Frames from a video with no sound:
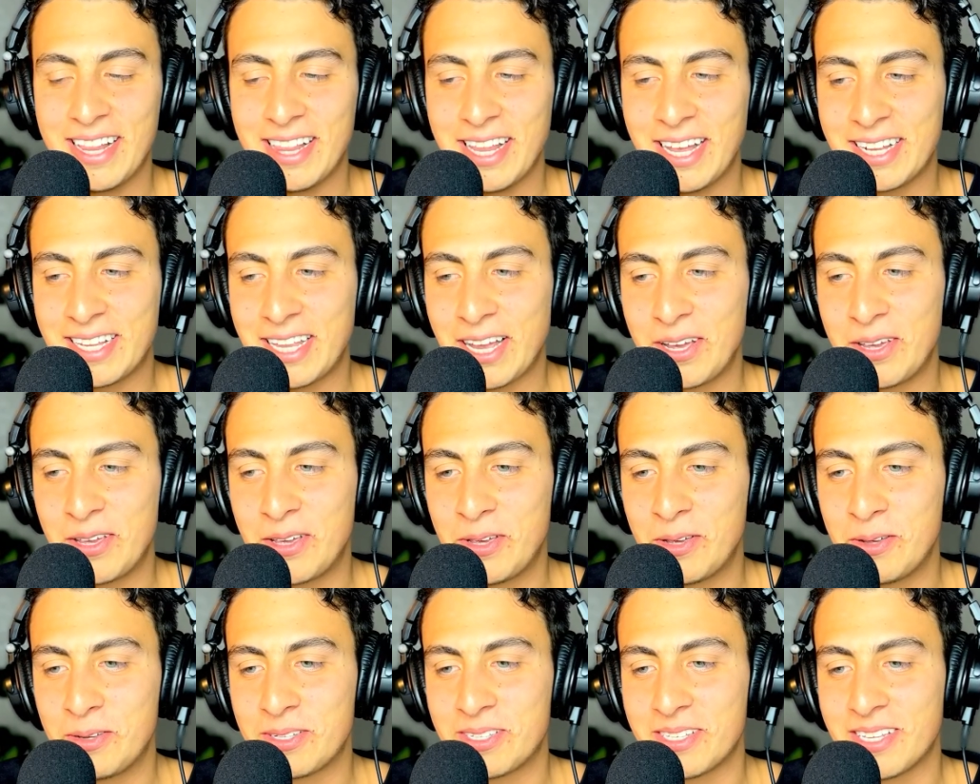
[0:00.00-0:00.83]
I liked how you
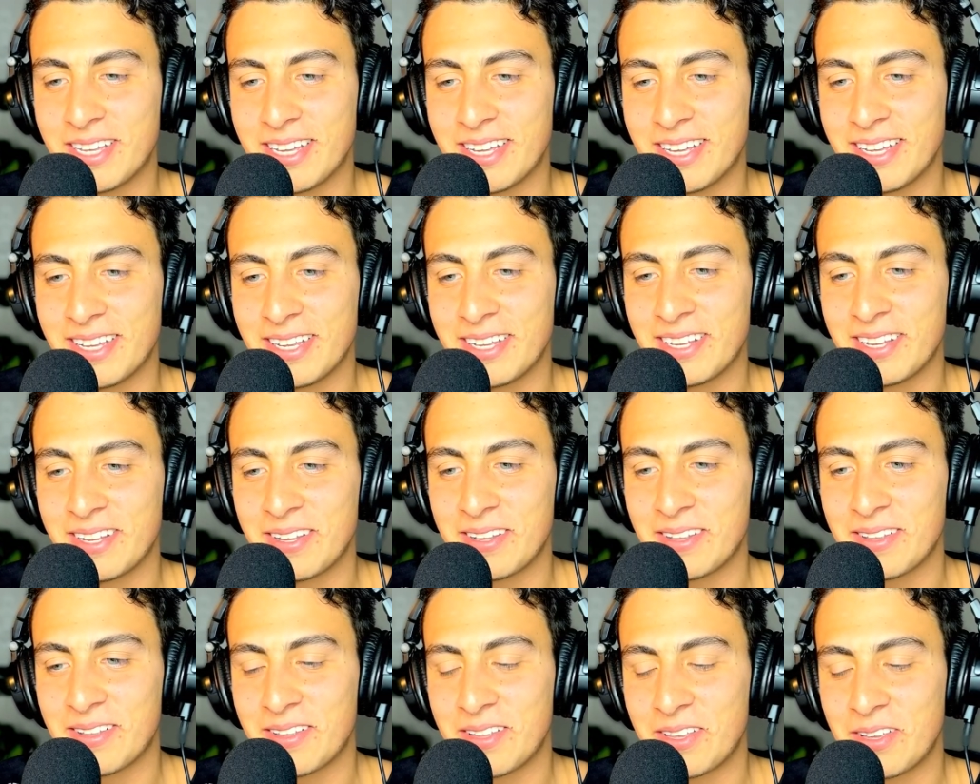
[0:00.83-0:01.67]
use the
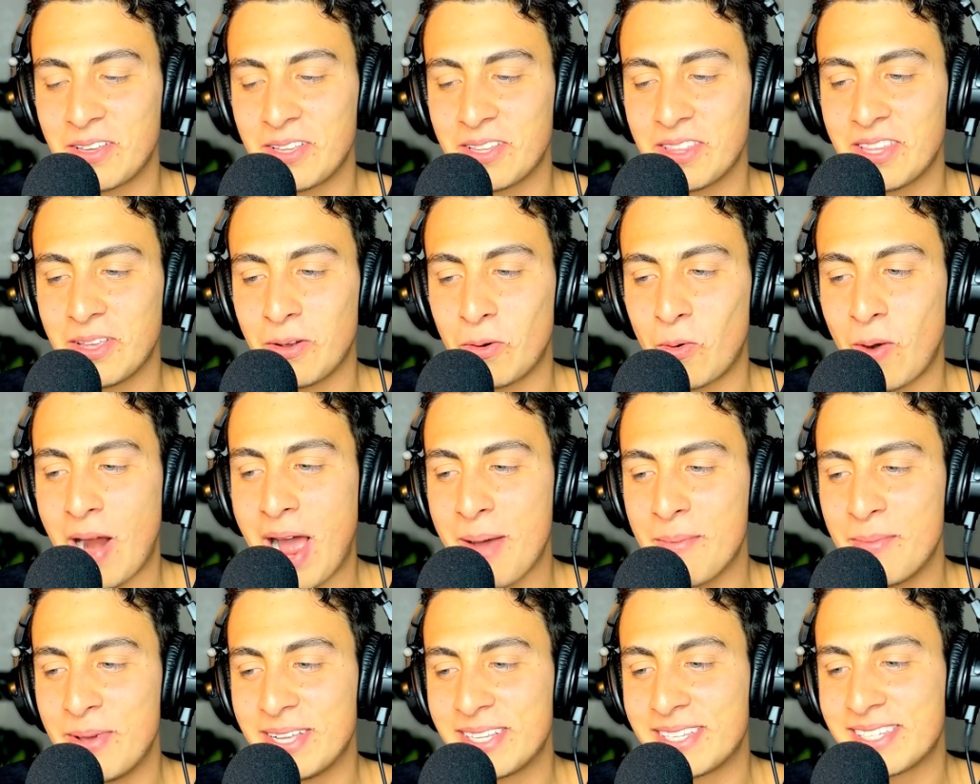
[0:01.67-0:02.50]
the
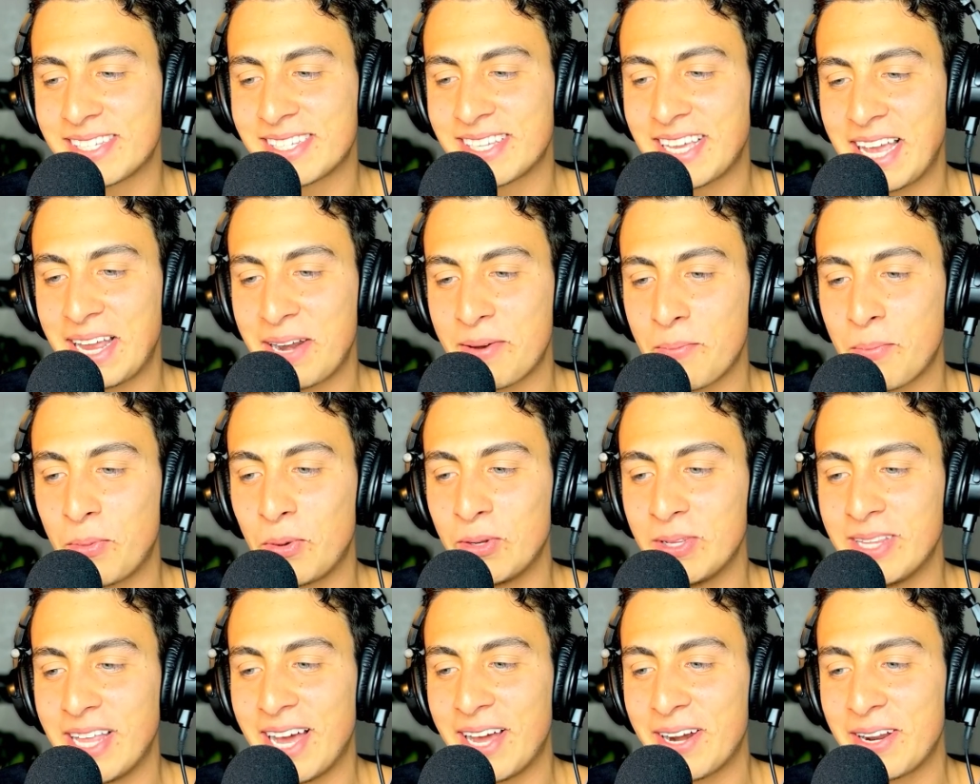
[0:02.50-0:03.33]
rabbits getting
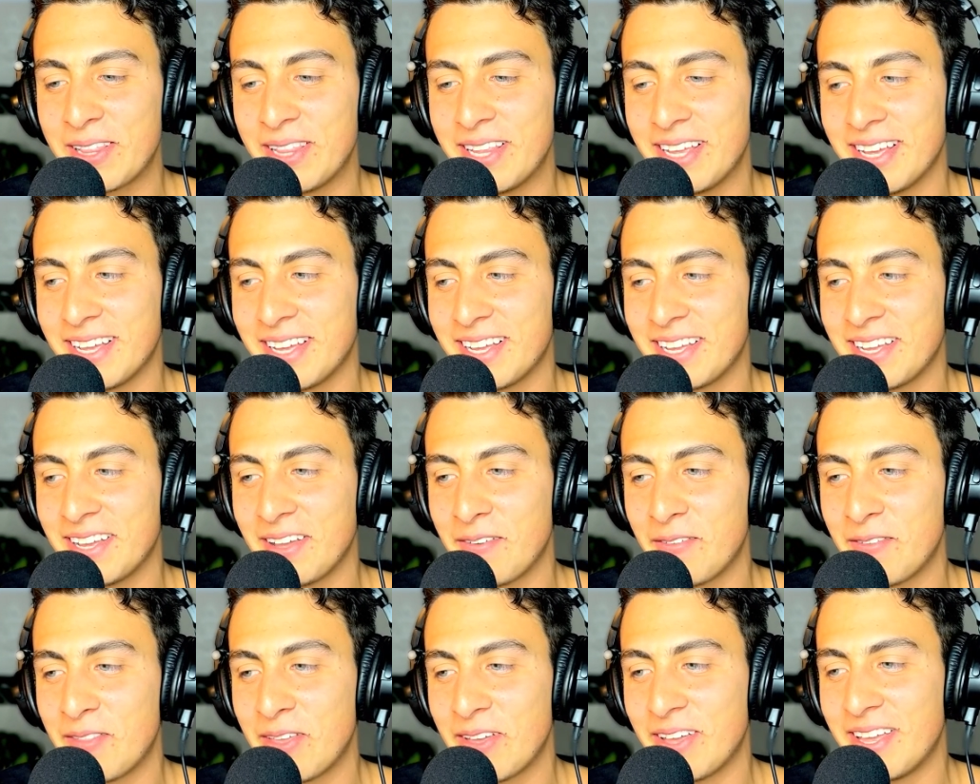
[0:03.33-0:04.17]
pulled out of the
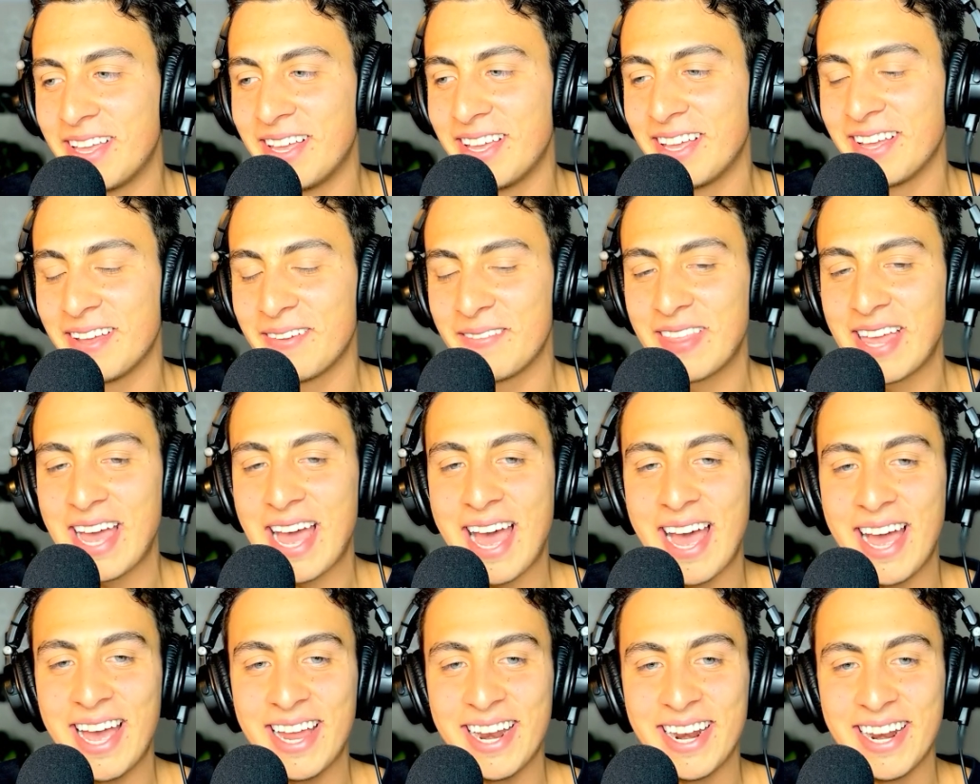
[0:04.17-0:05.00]
of the of the
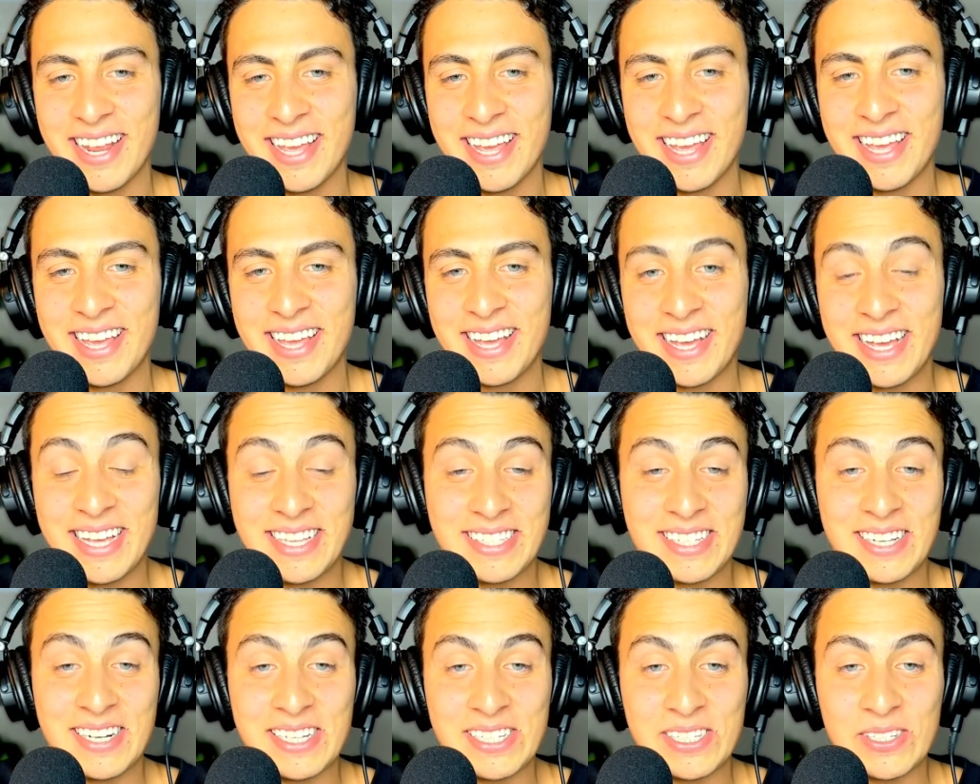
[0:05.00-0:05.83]
hat
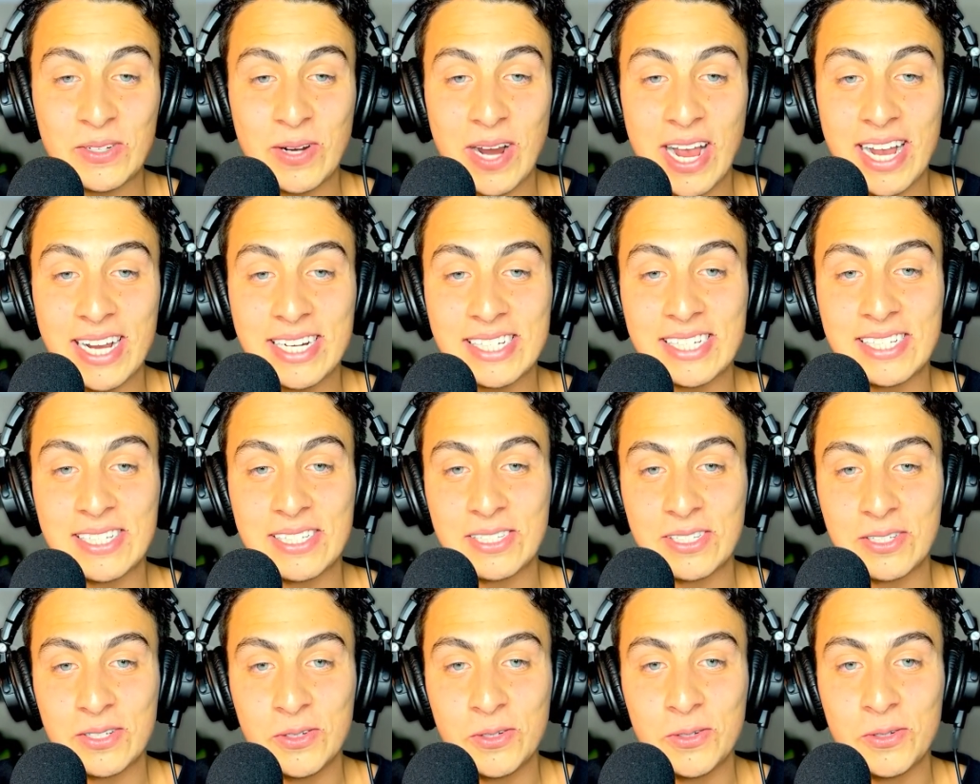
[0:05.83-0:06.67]
it's a
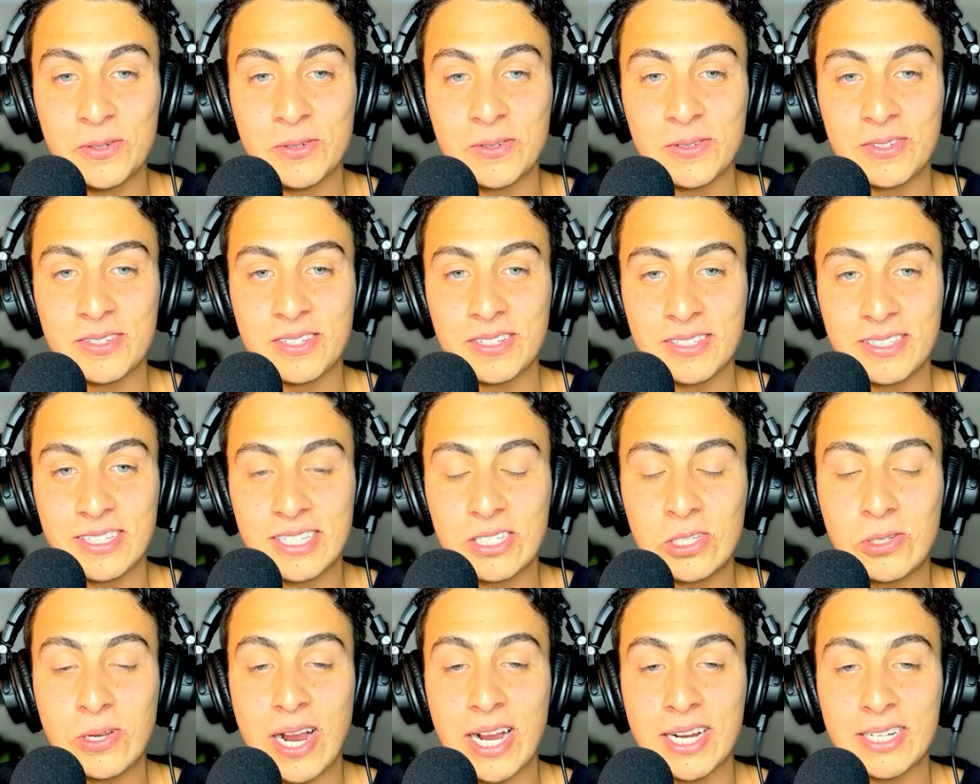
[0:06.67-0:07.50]
distraction too
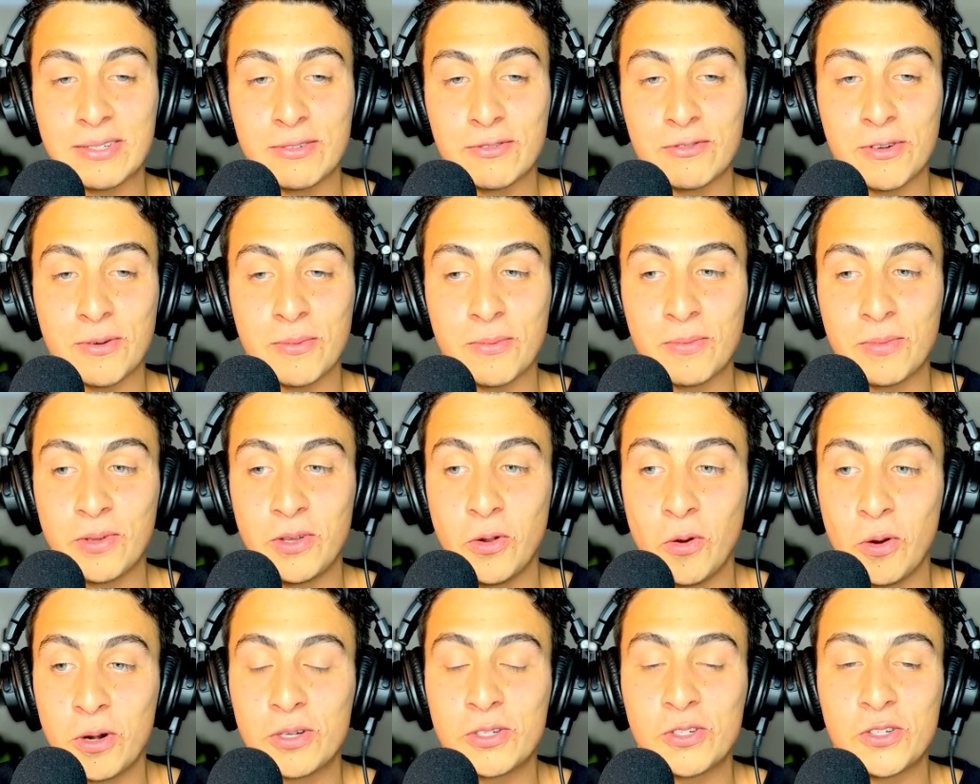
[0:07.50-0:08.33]
distraction from
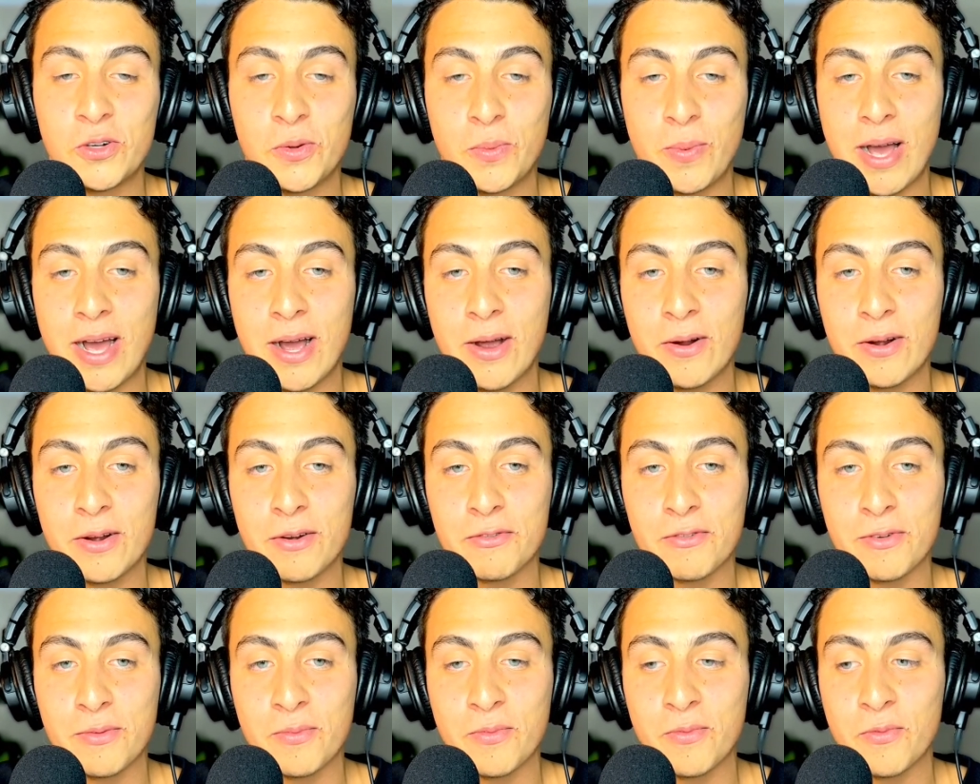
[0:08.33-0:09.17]
your true
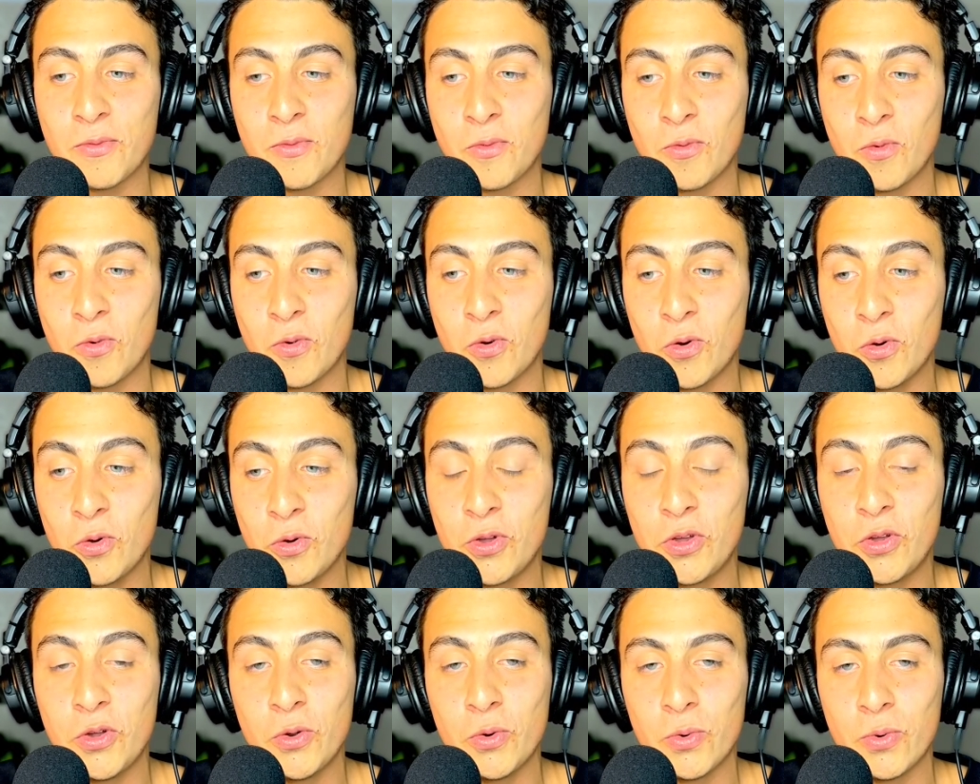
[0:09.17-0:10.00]
power from
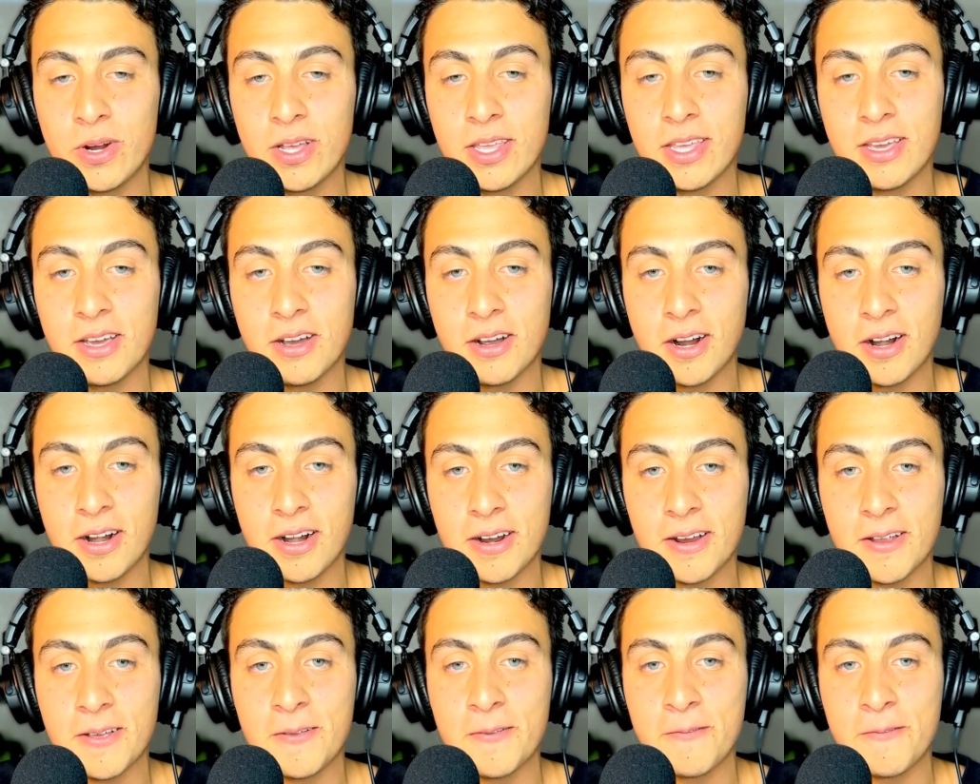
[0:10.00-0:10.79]
who you really are